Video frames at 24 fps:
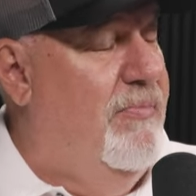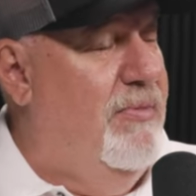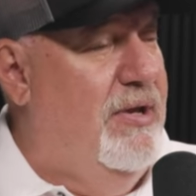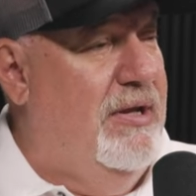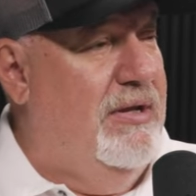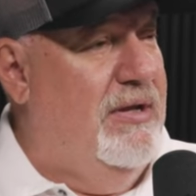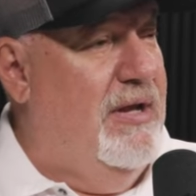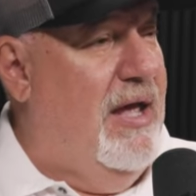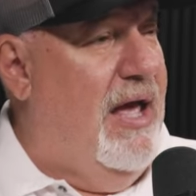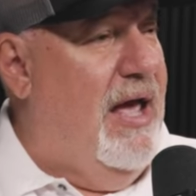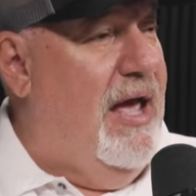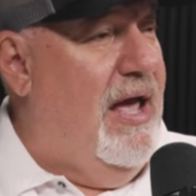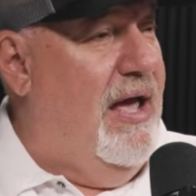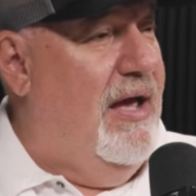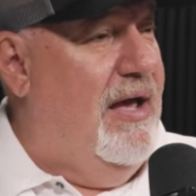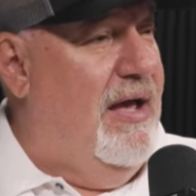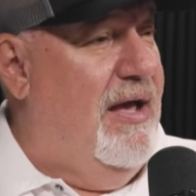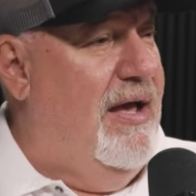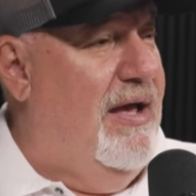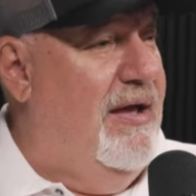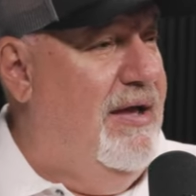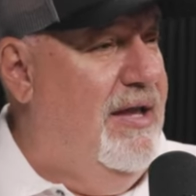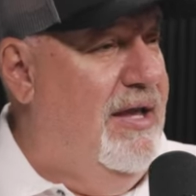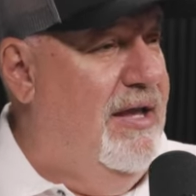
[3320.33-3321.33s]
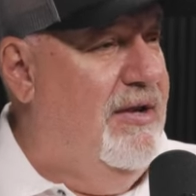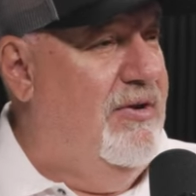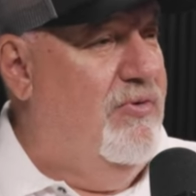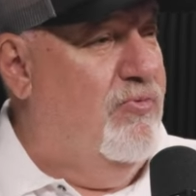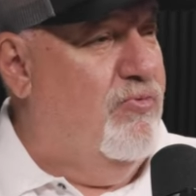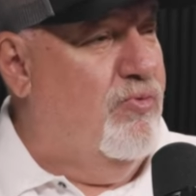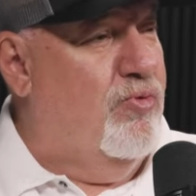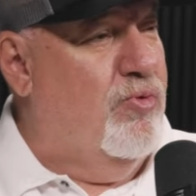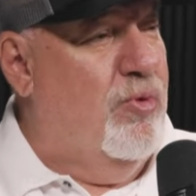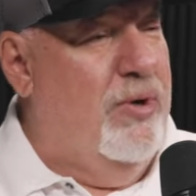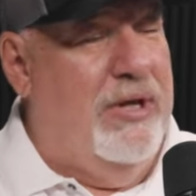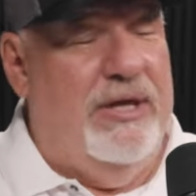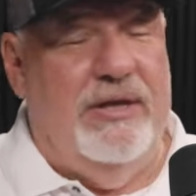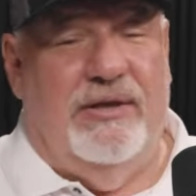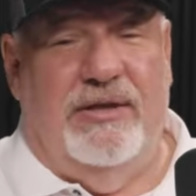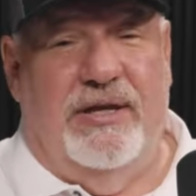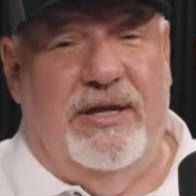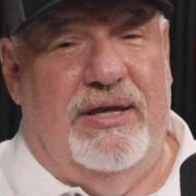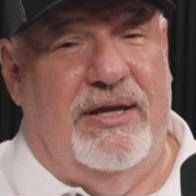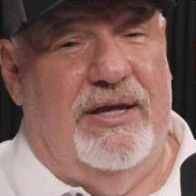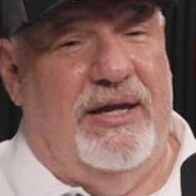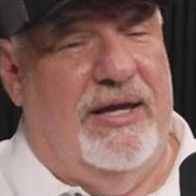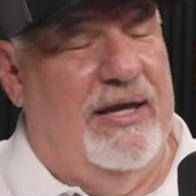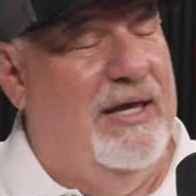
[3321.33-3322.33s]
I mean it
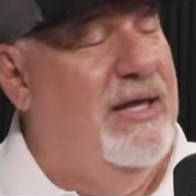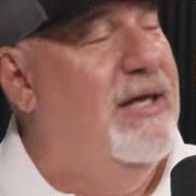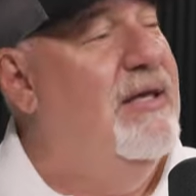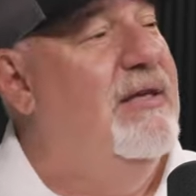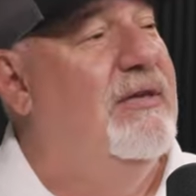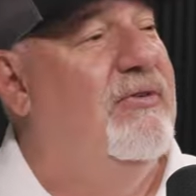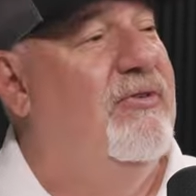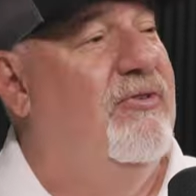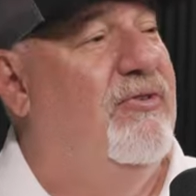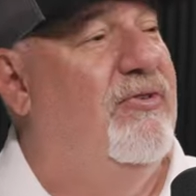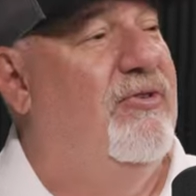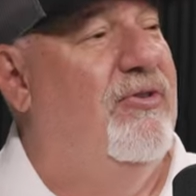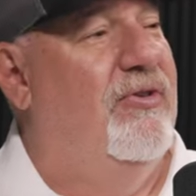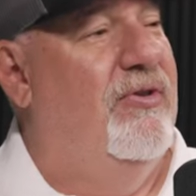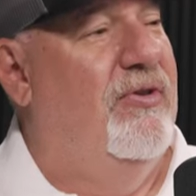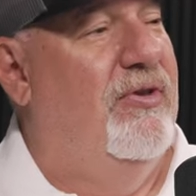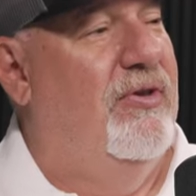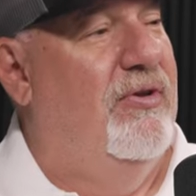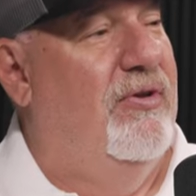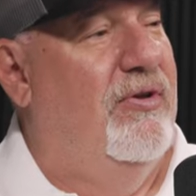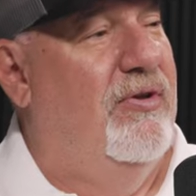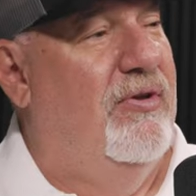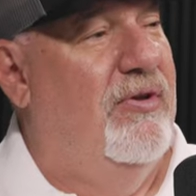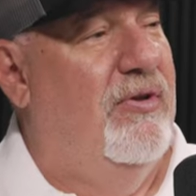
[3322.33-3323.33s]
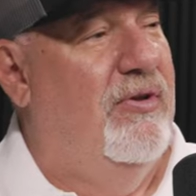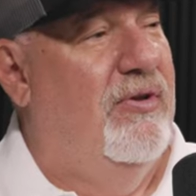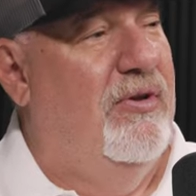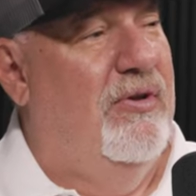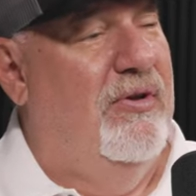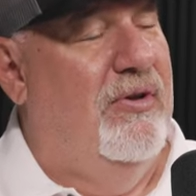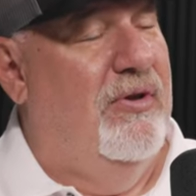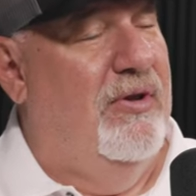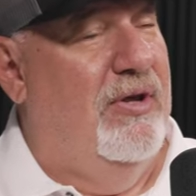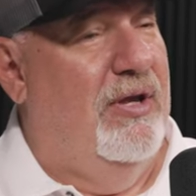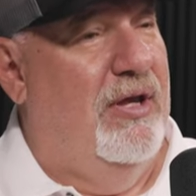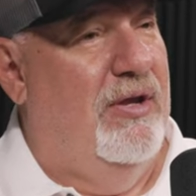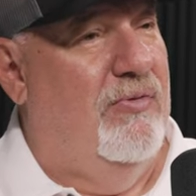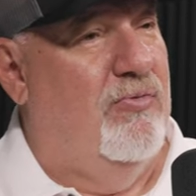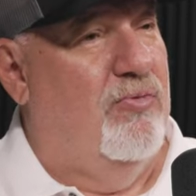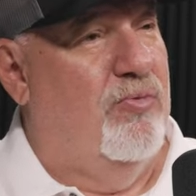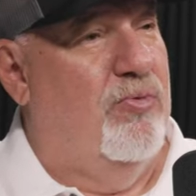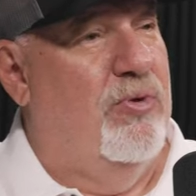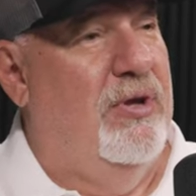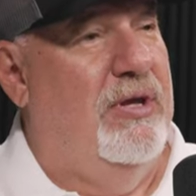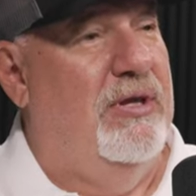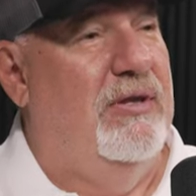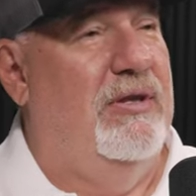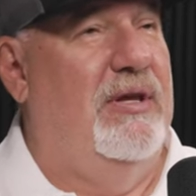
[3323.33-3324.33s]
really is it
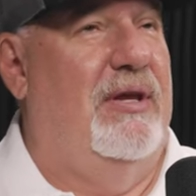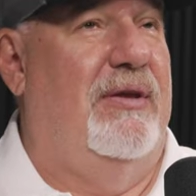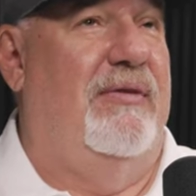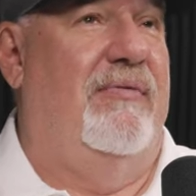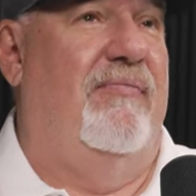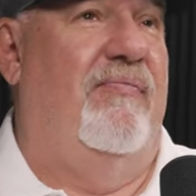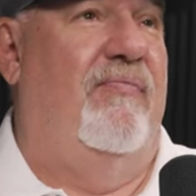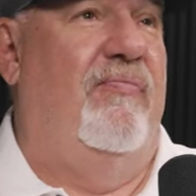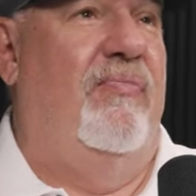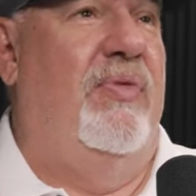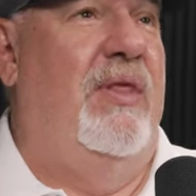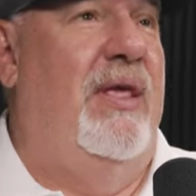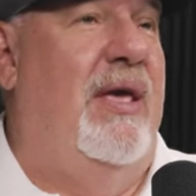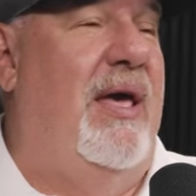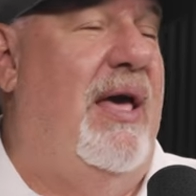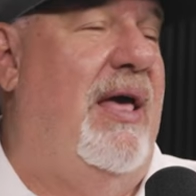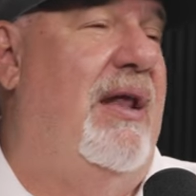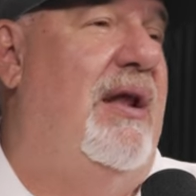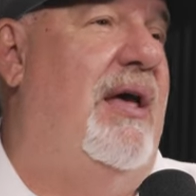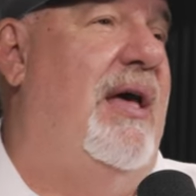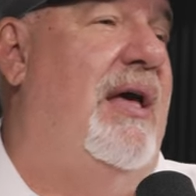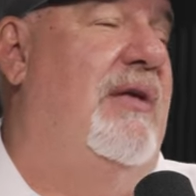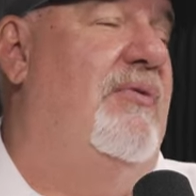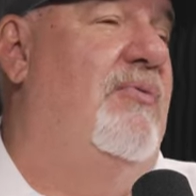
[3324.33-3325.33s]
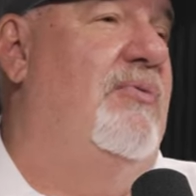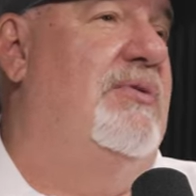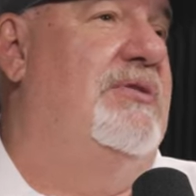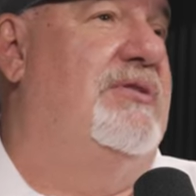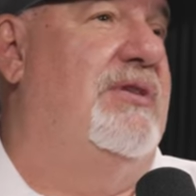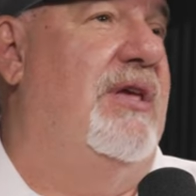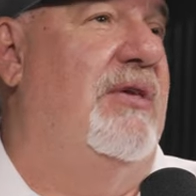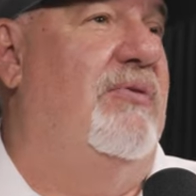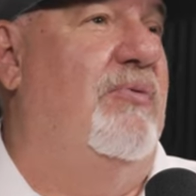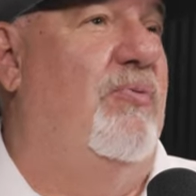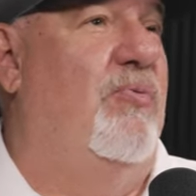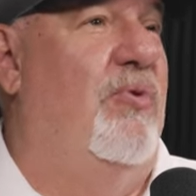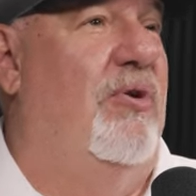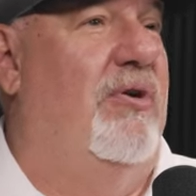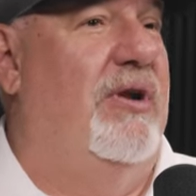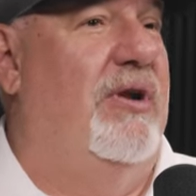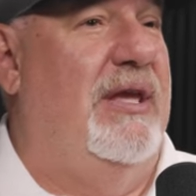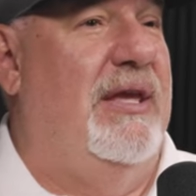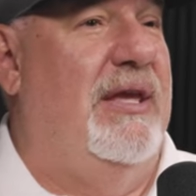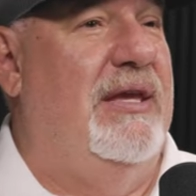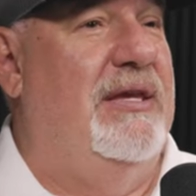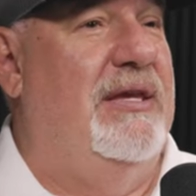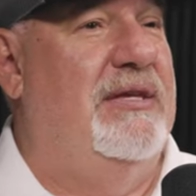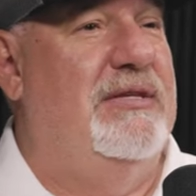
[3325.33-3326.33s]
really I, I don't want to say the
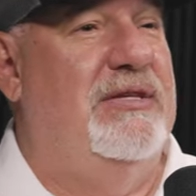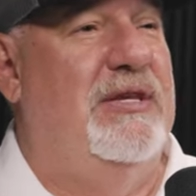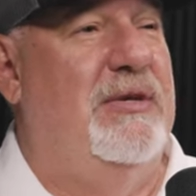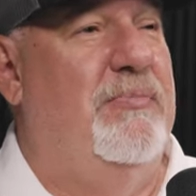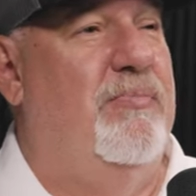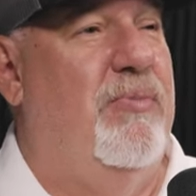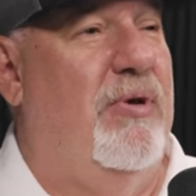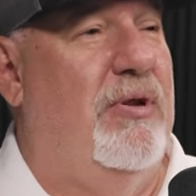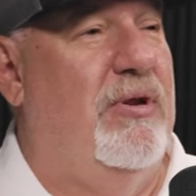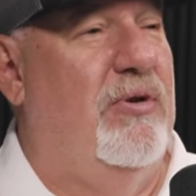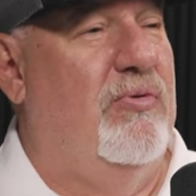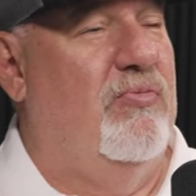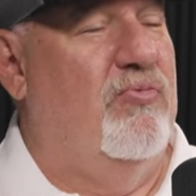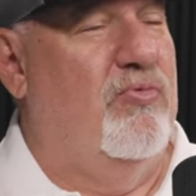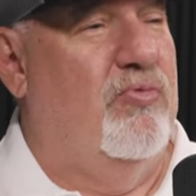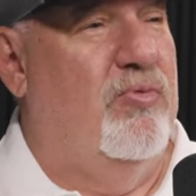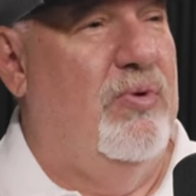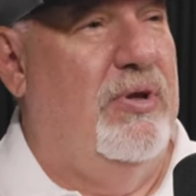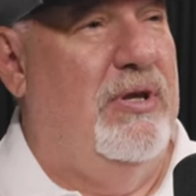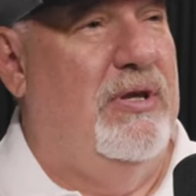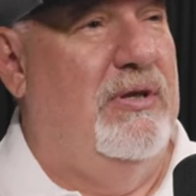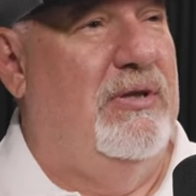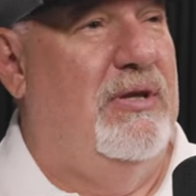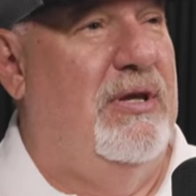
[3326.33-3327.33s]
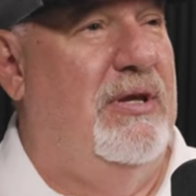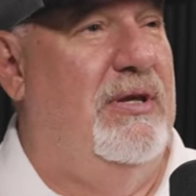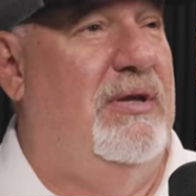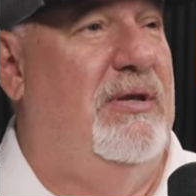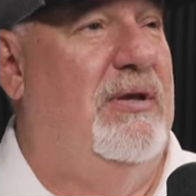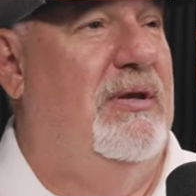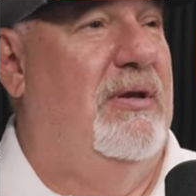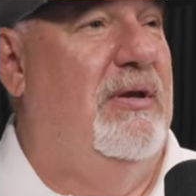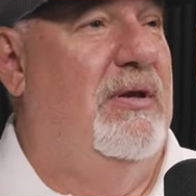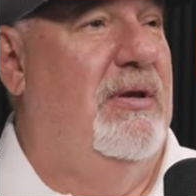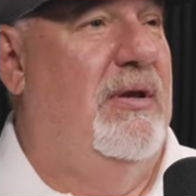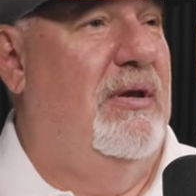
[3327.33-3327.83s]
word easy, but it really